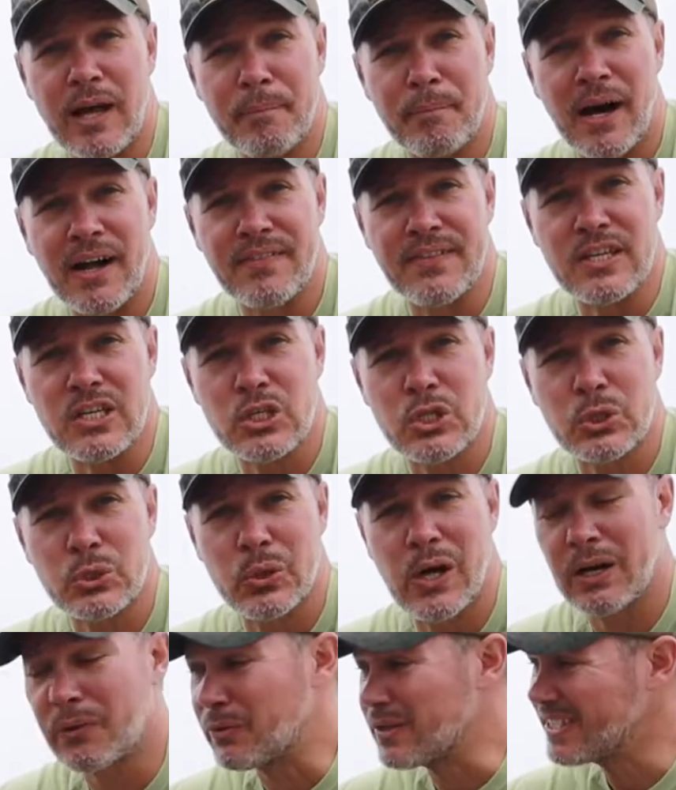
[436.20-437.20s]
I bought this
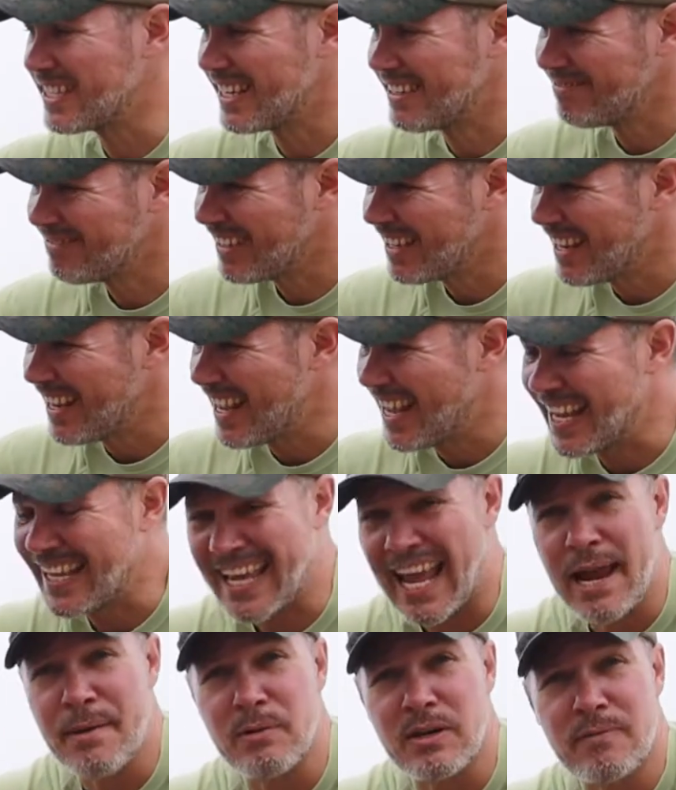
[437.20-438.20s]
truck was that it
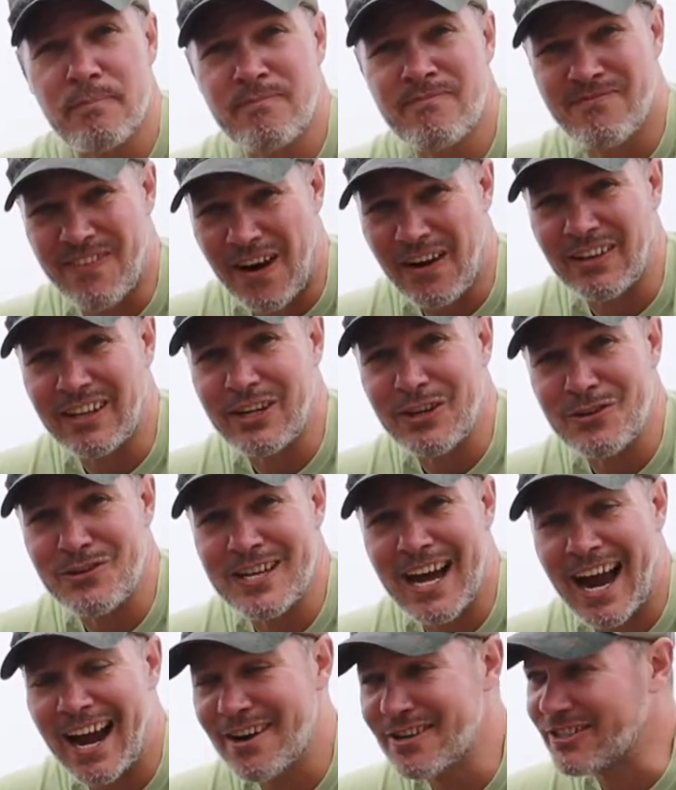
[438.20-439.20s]
came with fairly new
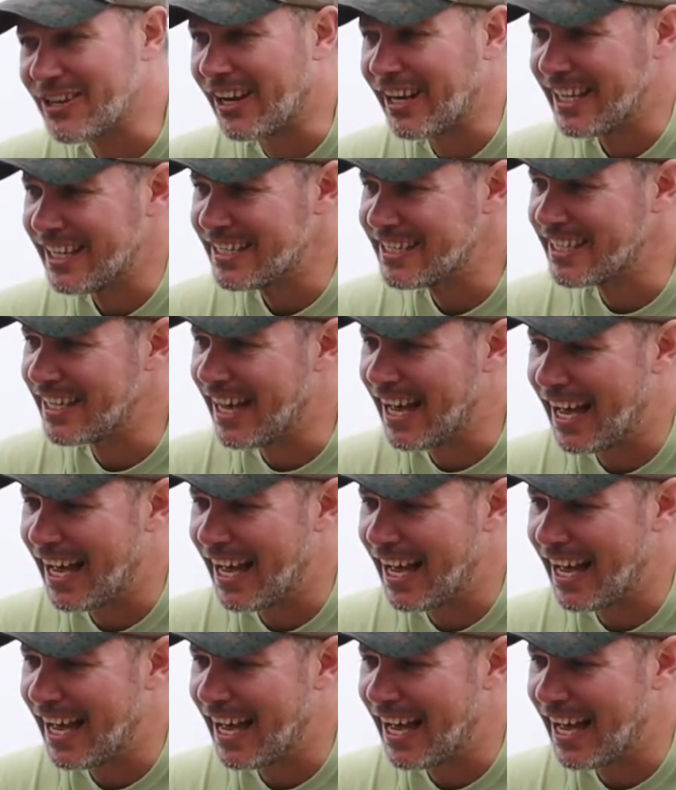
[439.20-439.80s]
tires on it.